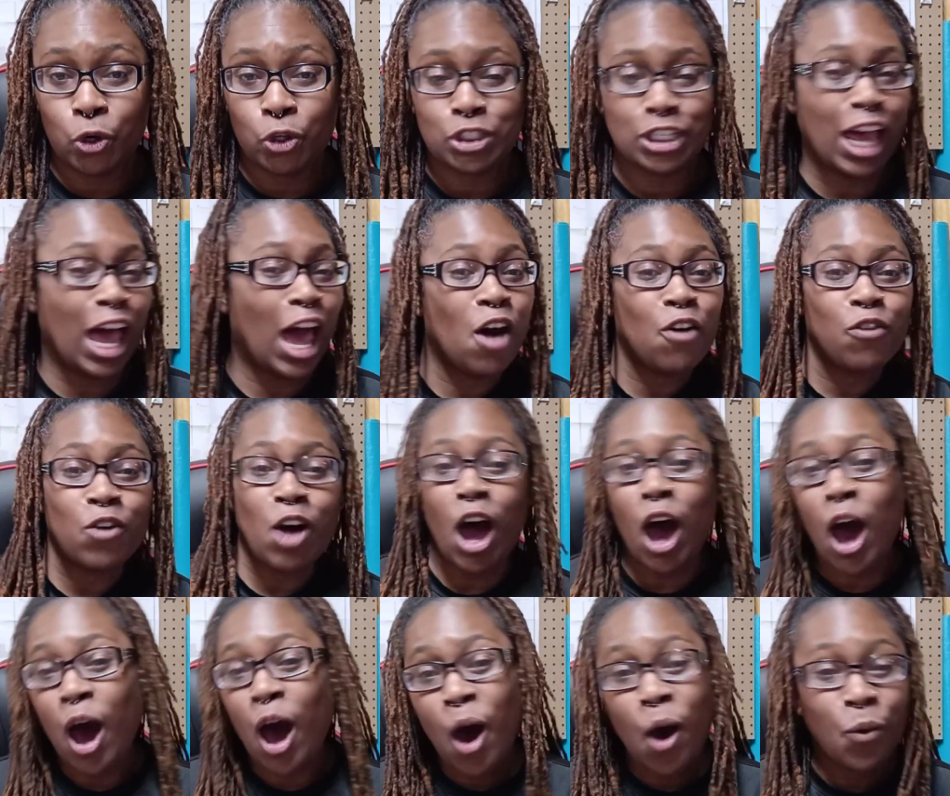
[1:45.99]
I've
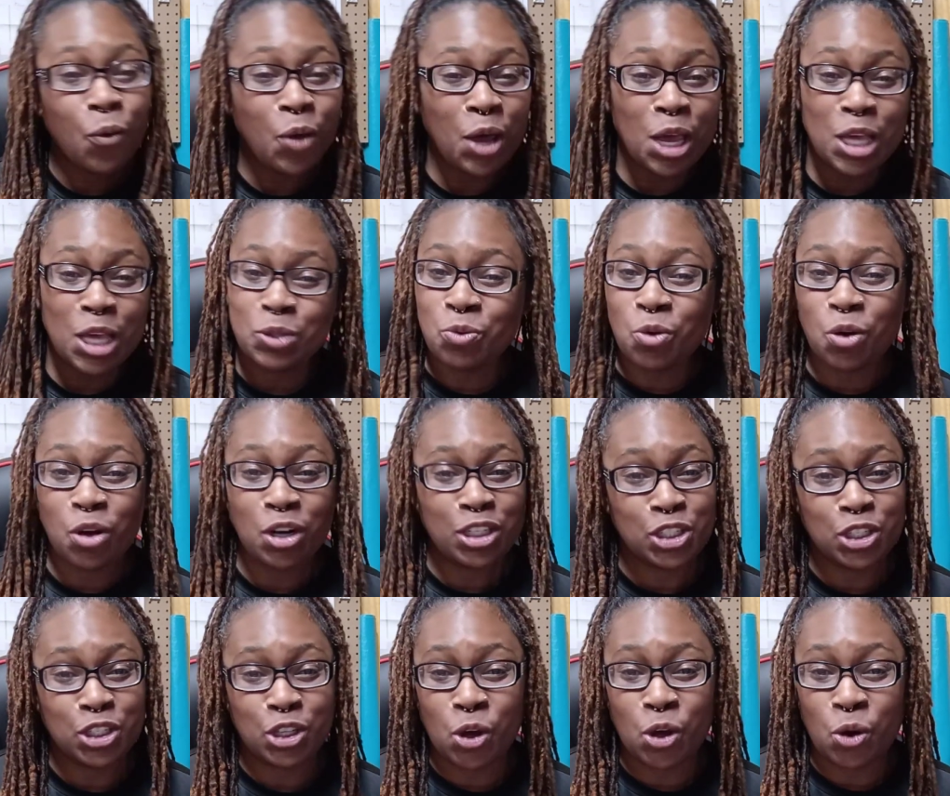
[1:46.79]
always wanted to
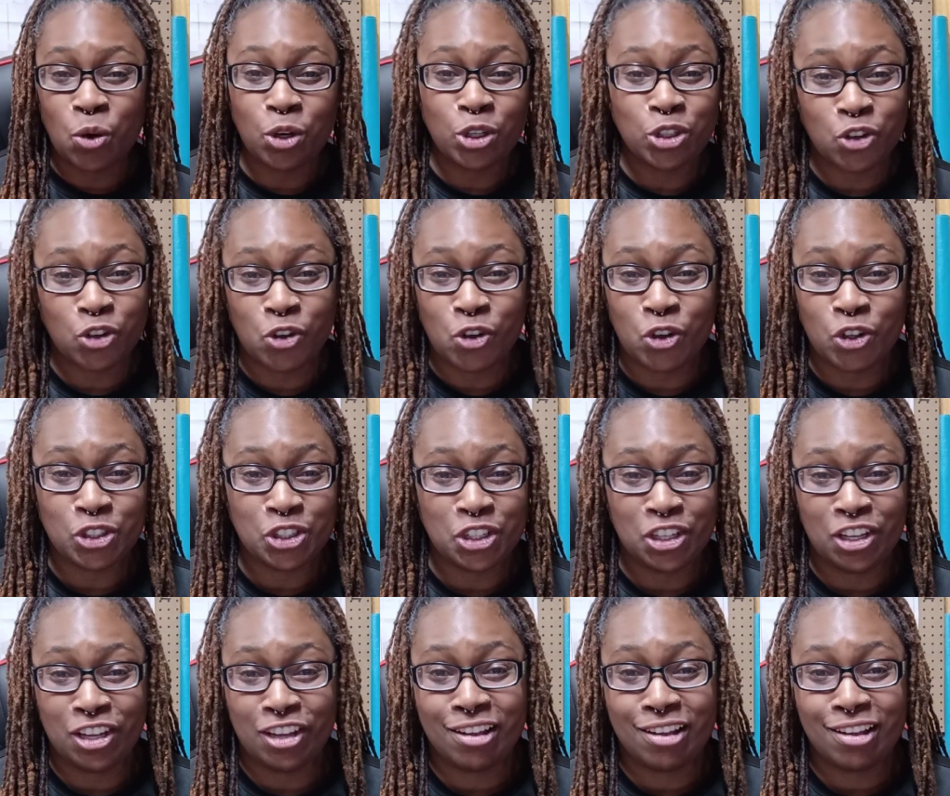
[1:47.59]
go to Charleston,
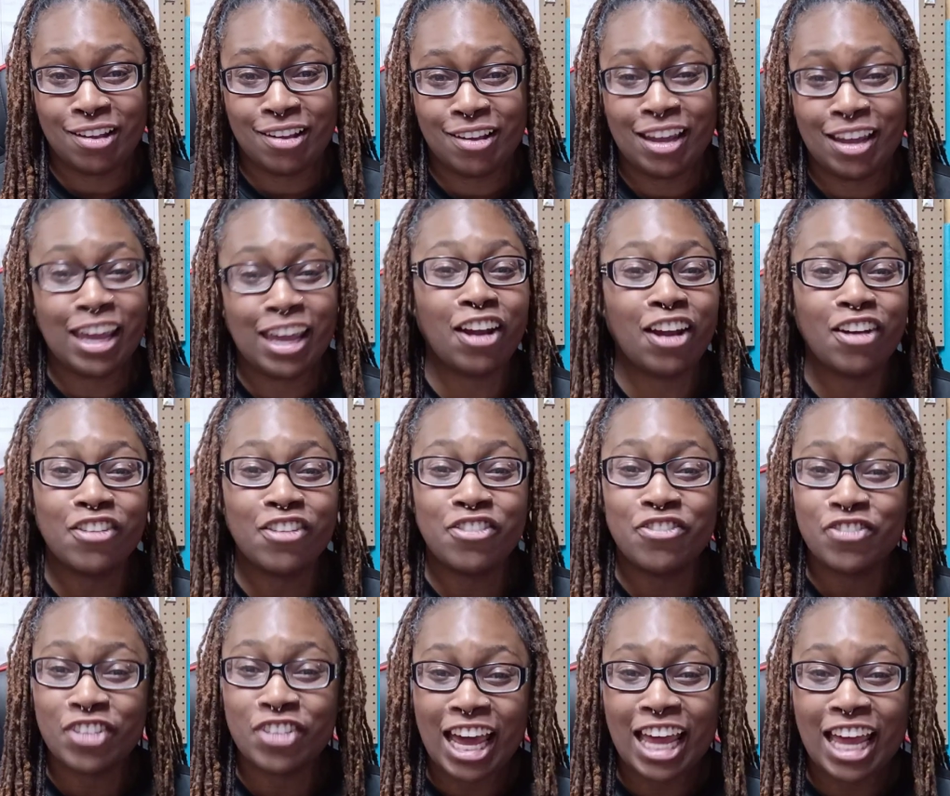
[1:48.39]
y'all. And I'm
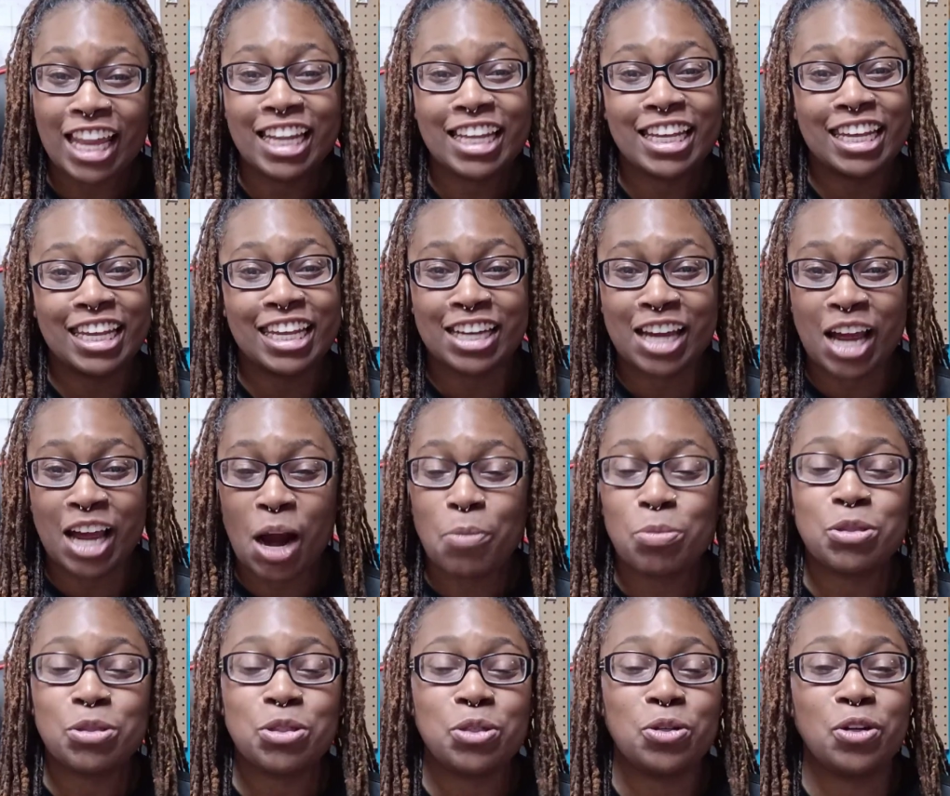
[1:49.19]
finally getting the
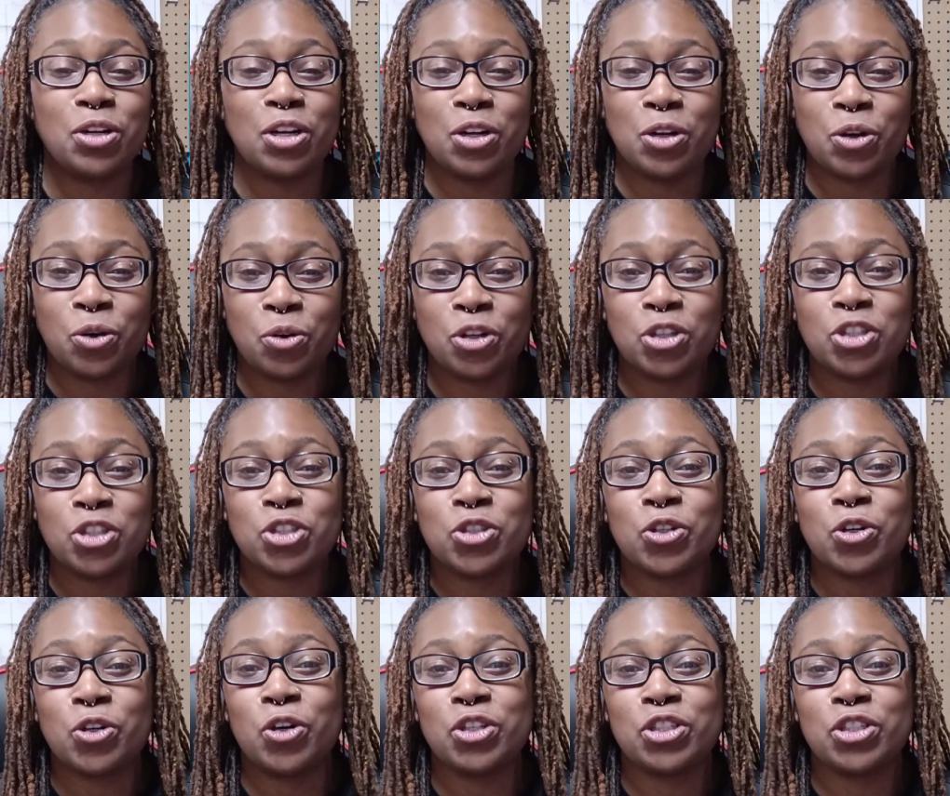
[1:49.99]
opportunity to go to
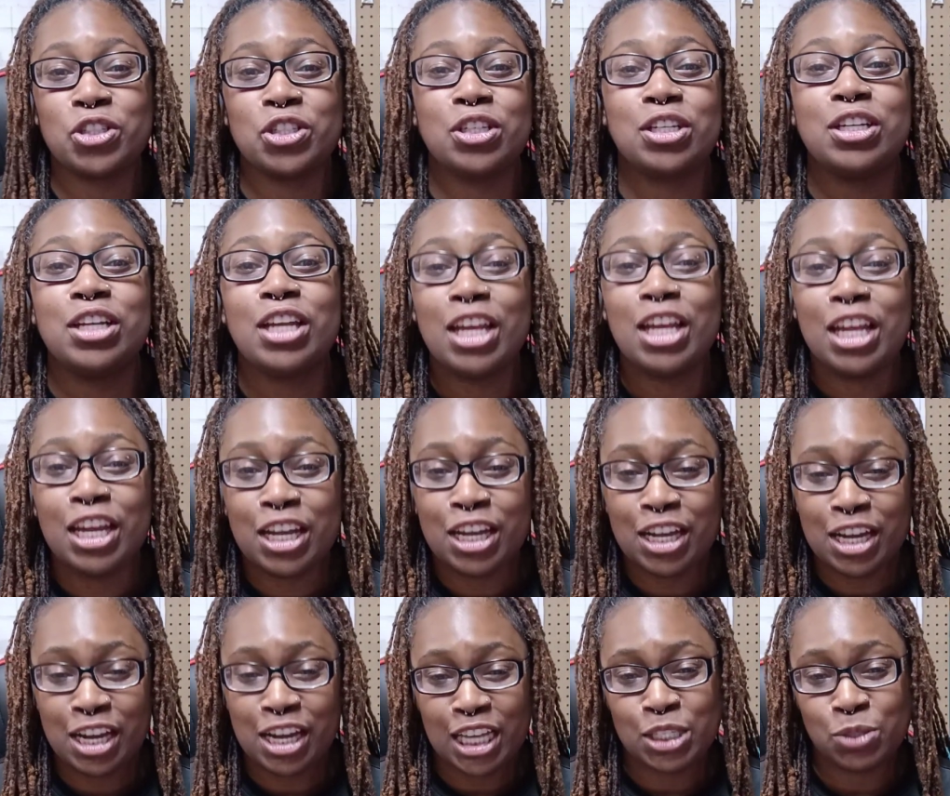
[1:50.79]
Charleston
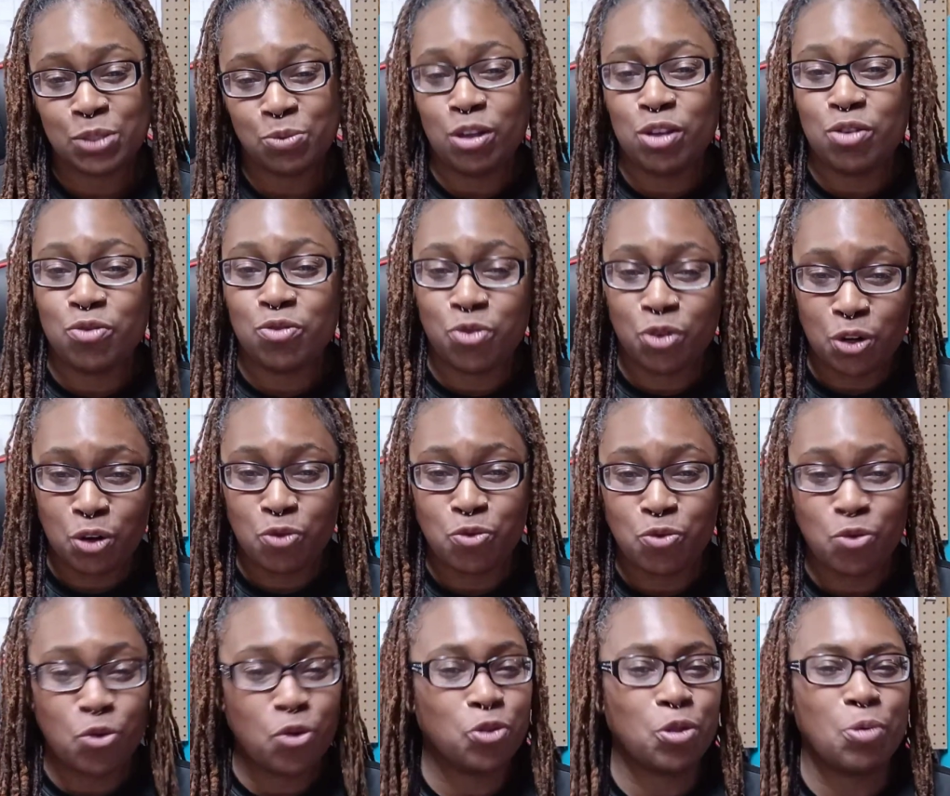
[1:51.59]
next week for the
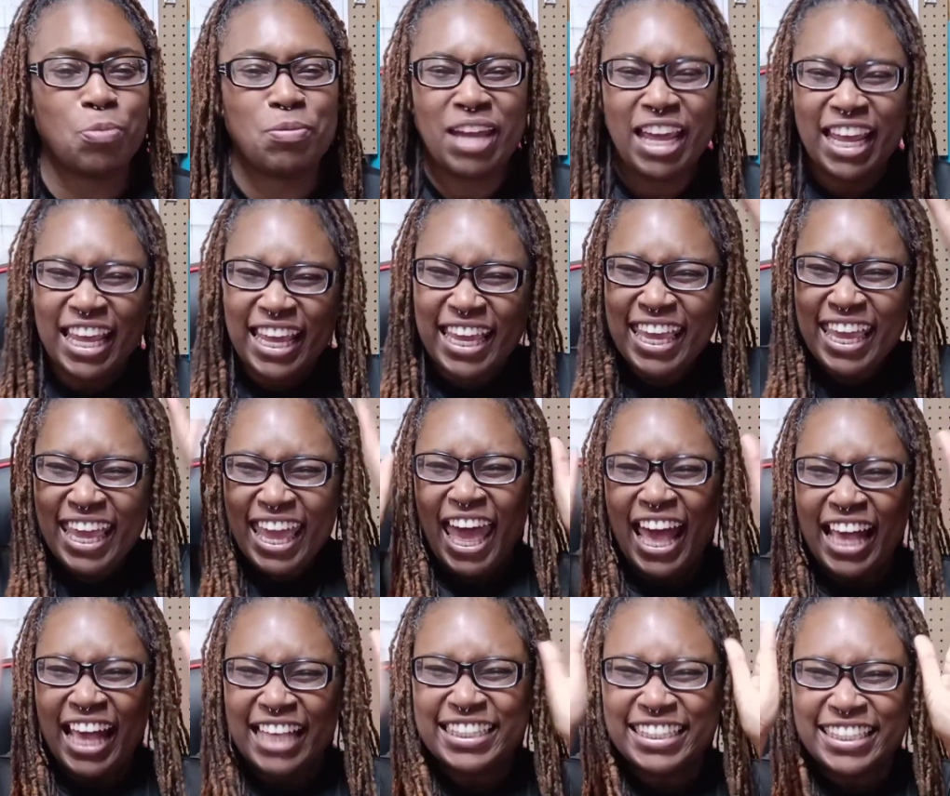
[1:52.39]
4th. I'm like,
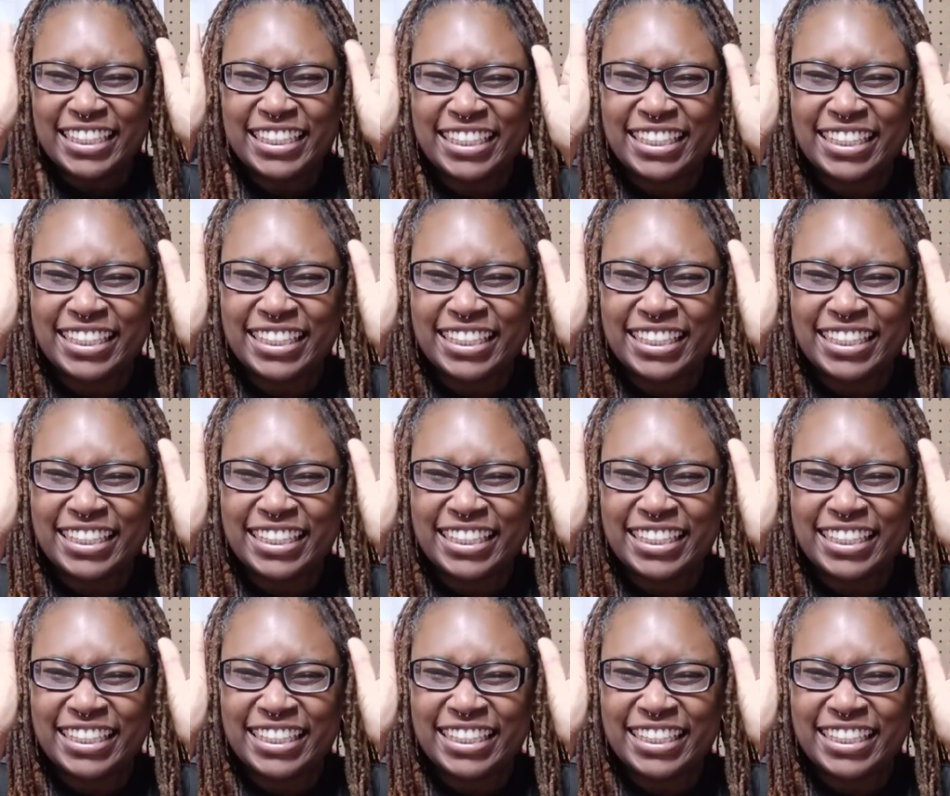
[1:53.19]
yes!